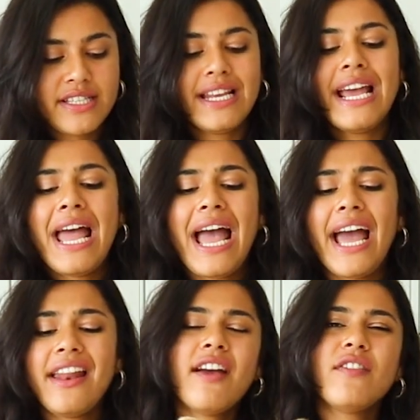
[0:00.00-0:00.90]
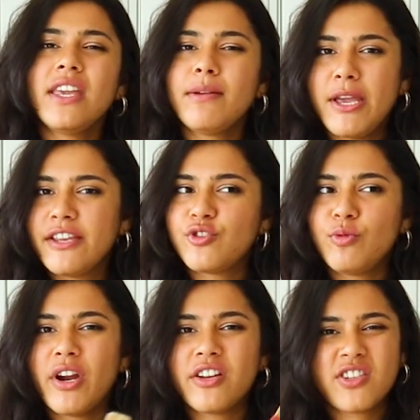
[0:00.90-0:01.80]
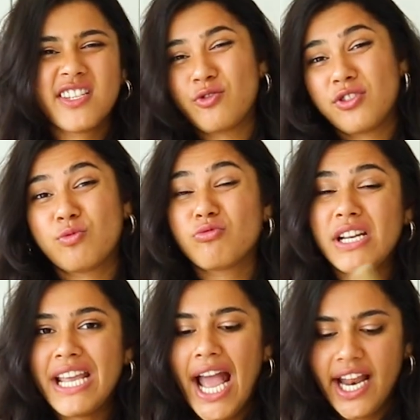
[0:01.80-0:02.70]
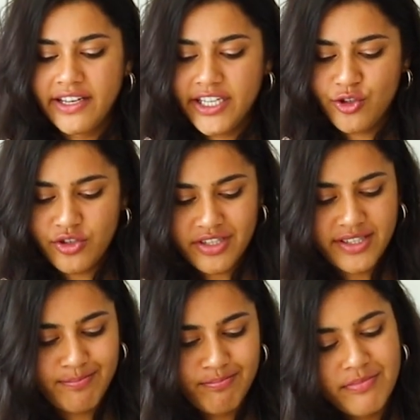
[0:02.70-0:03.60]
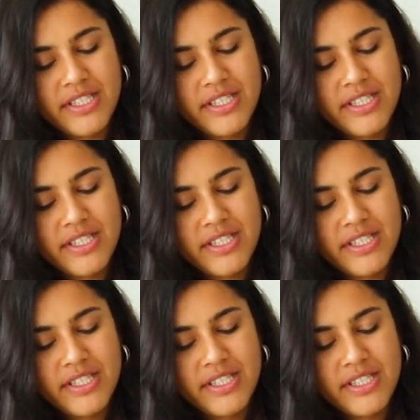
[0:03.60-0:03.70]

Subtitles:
and having a pastry brush is just really handy to just